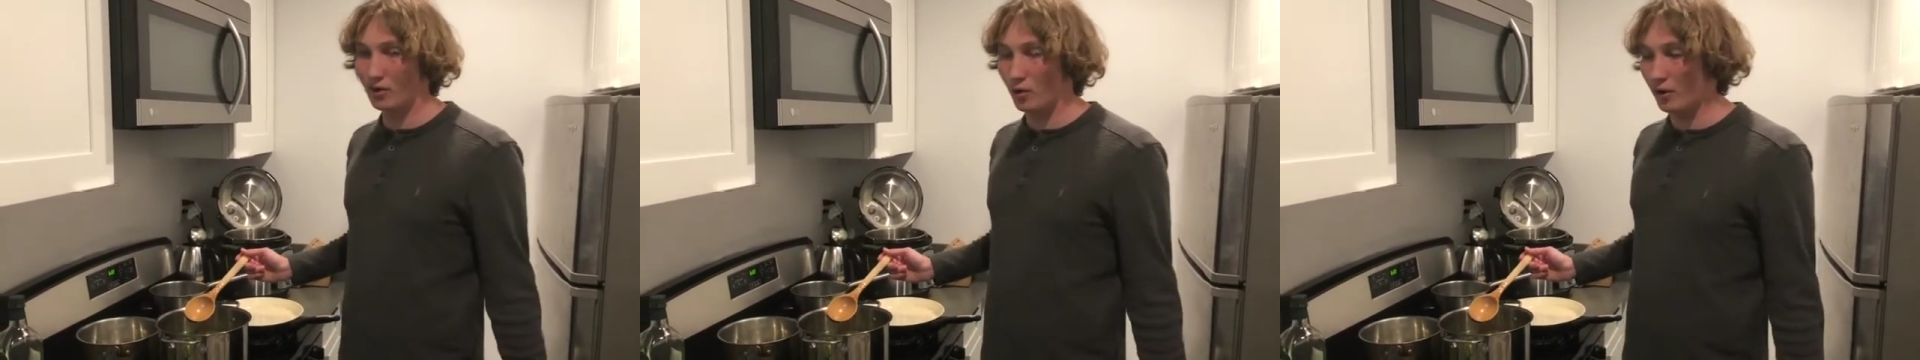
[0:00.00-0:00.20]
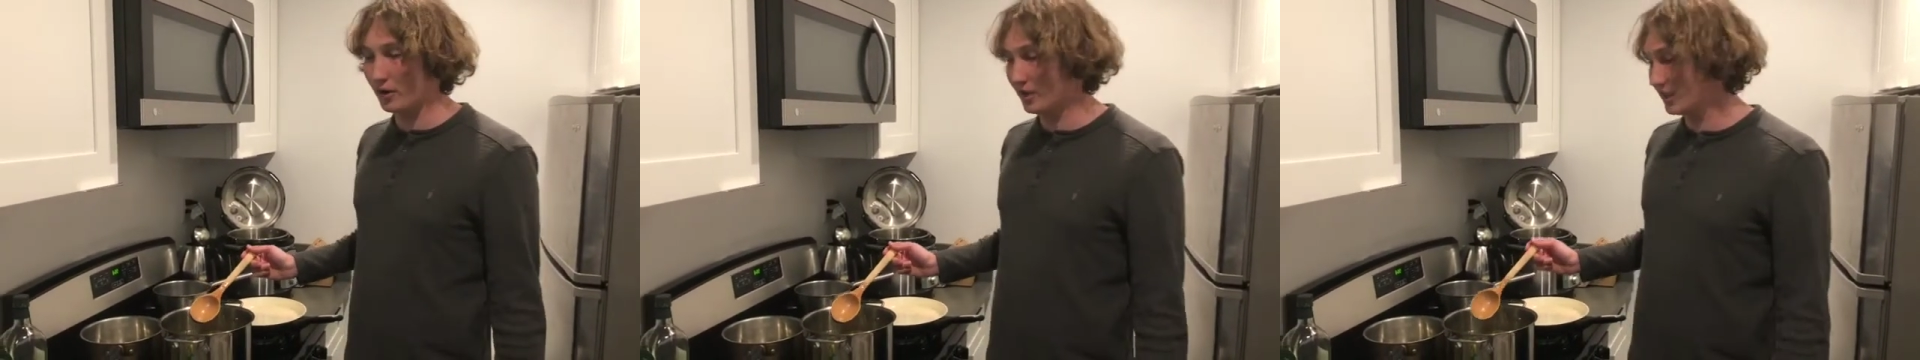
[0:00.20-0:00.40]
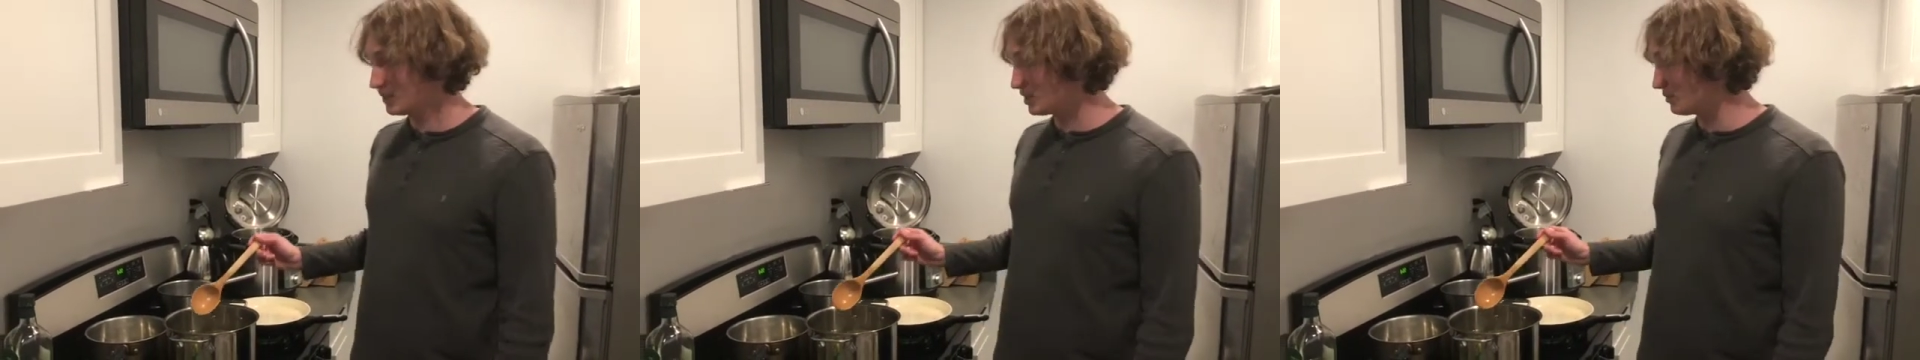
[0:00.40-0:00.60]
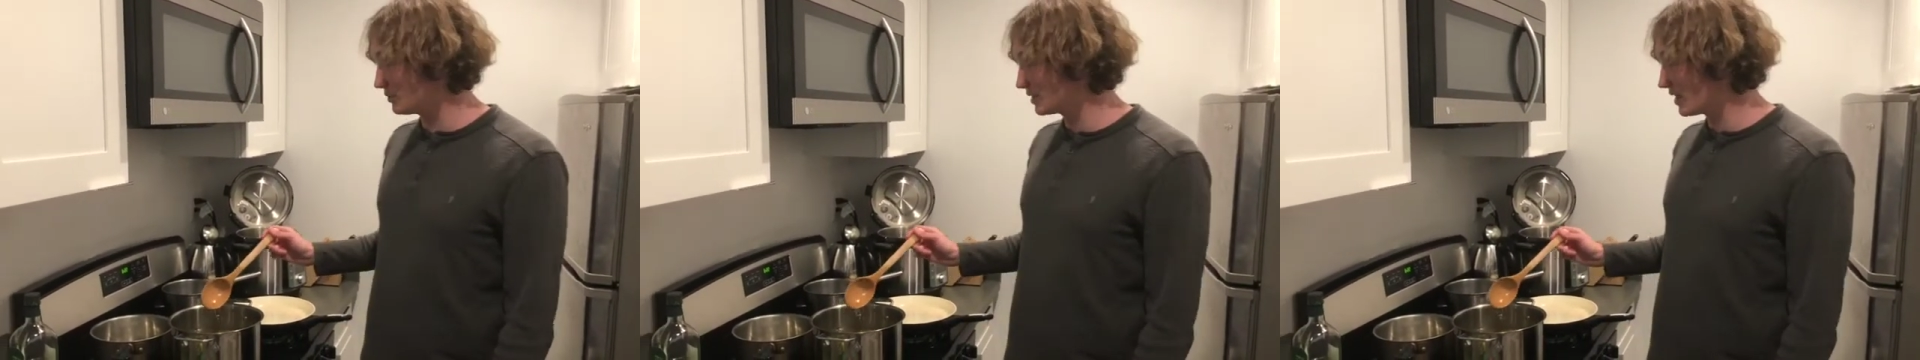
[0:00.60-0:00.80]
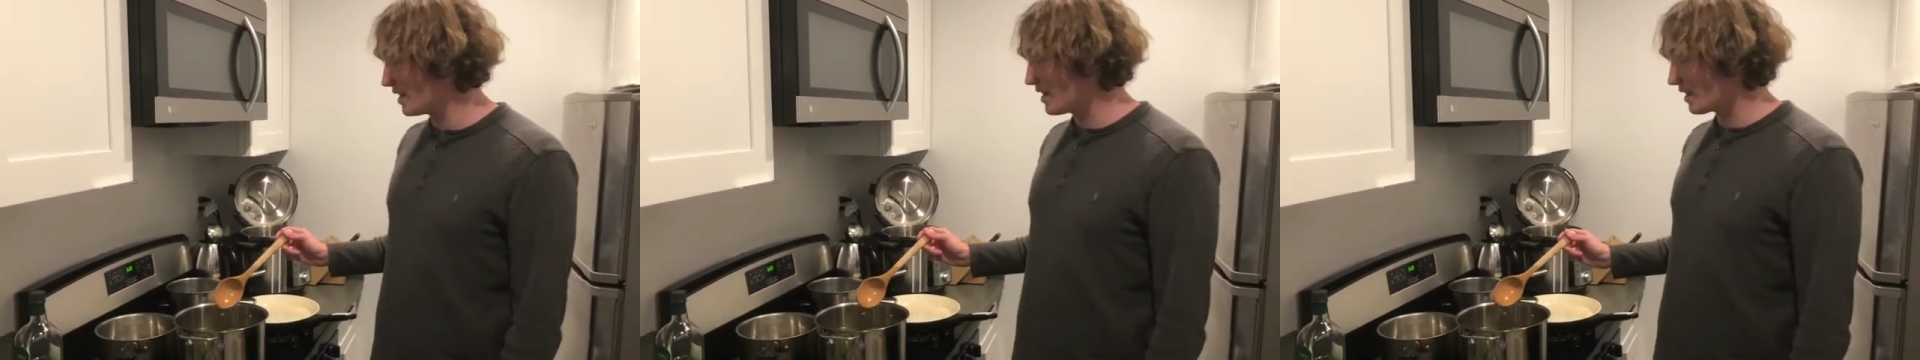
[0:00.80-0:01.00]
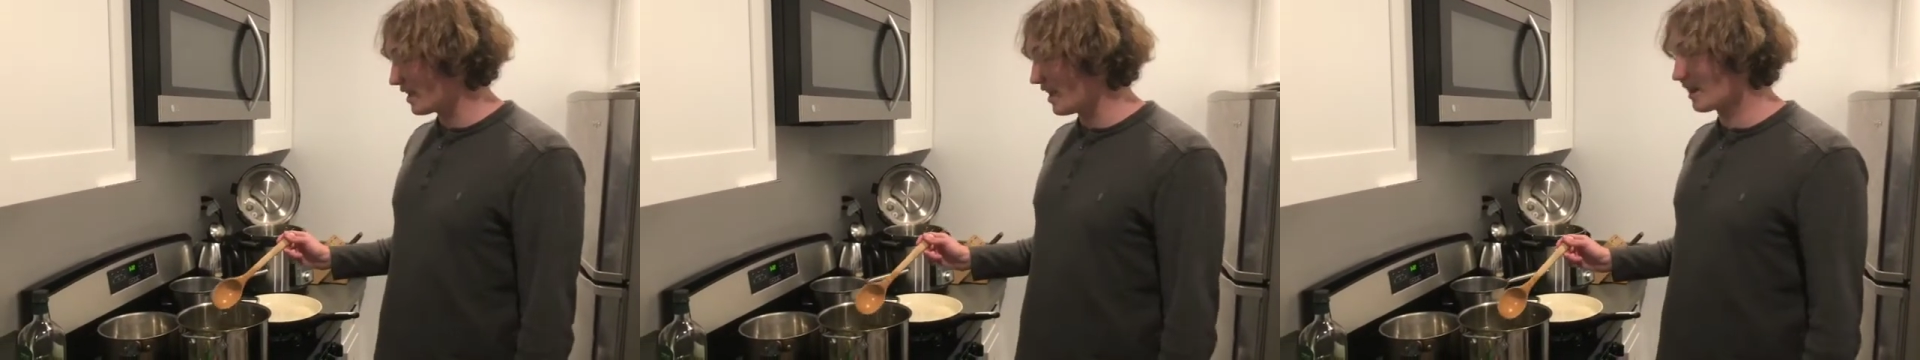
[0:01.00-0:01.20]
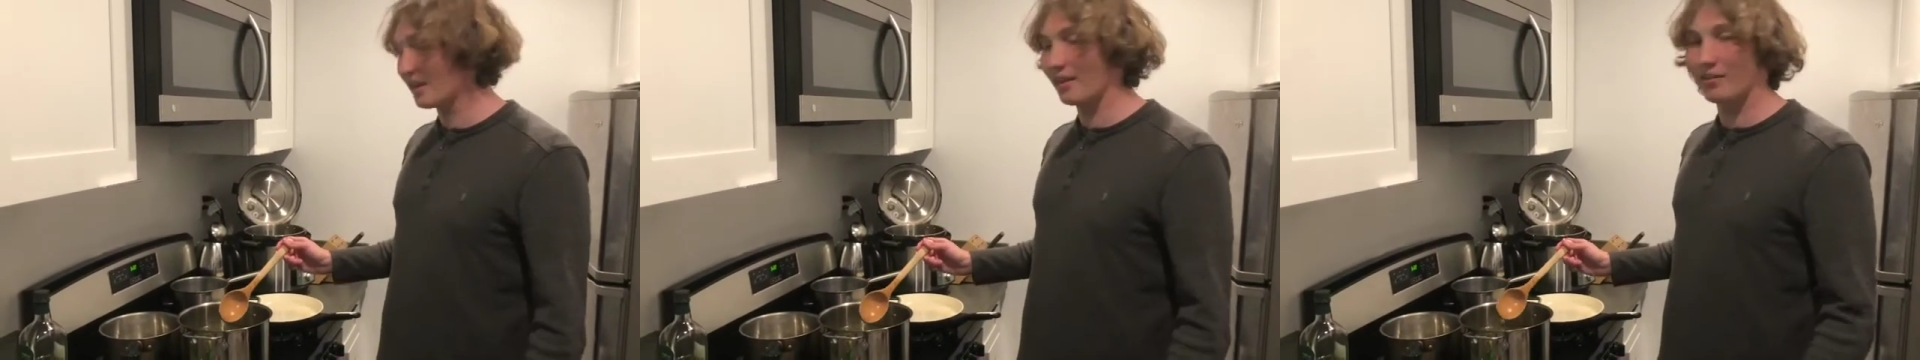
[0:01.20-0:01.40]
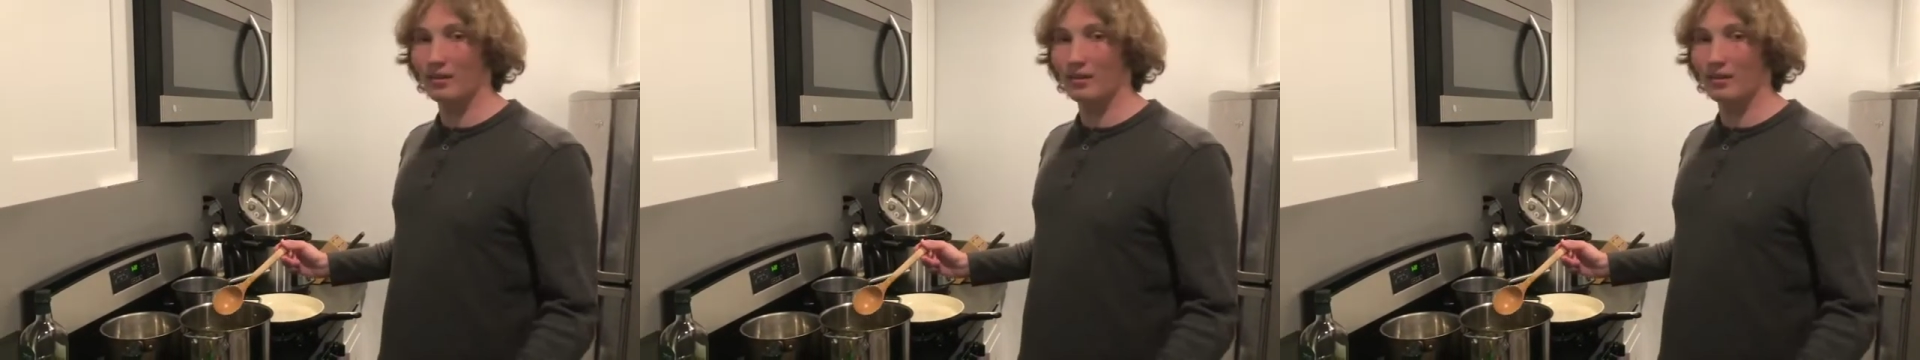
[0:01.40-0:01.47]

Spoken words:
organisms can't get